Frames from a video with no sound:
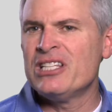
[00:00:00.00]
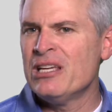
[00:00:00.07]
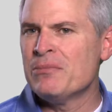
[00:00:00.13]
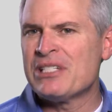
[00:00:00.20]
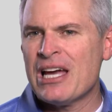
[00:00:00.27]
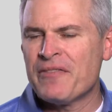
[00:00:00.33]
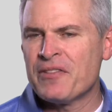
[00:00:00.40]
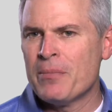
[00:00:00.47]

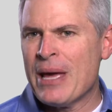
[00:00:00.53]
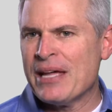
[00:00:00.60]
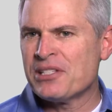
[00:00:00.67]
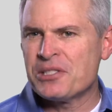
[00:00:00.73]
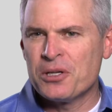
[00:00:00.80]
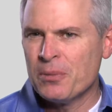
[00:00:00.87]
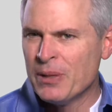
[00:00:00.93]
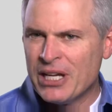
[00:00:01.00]
teams have to
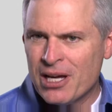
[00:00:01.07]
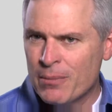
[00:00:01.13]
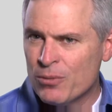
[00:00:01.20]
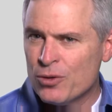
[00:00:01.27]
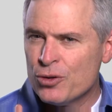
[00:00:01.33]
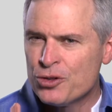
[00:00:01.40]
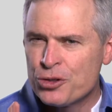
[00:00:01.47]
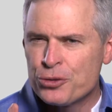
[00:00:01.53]
master to
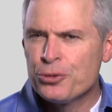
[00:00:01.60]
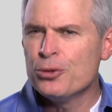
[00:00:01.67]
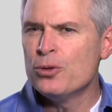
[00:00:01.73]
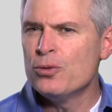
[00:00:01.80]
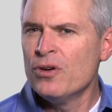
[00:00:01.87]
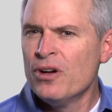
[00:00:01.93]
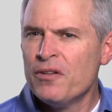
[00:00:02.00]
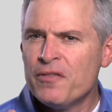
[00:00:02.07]
become
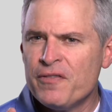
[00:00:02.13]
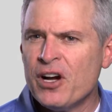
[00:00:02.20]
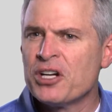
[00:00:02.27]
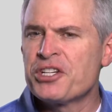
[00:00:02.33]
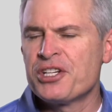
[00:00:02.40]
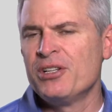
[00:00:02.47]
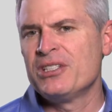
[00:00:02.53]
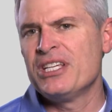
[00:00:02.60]
true
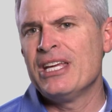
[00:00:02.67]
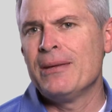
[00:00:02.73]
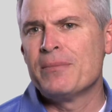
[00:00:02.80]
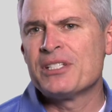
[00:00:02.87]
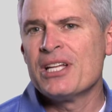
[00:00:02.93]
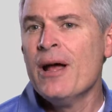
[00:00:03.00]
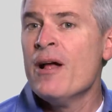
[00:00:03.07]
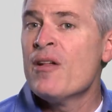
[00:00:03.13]
functional teams.